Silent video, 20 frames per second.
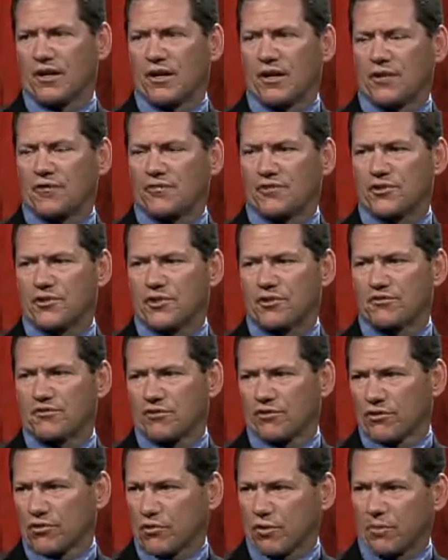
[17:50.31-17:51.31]
of
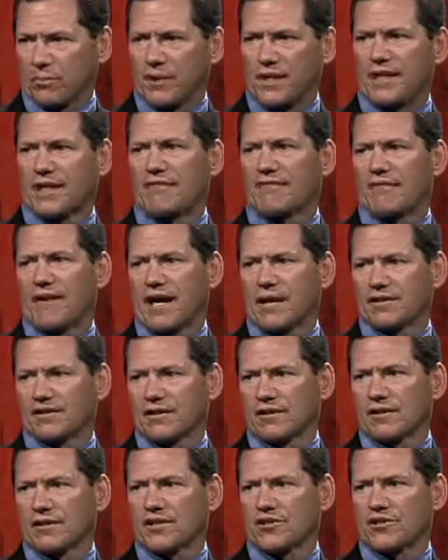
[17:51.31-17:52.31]
children who are being
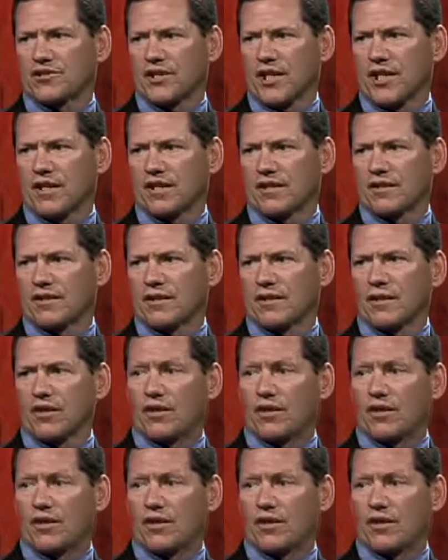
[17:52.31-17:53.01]
violently shaken,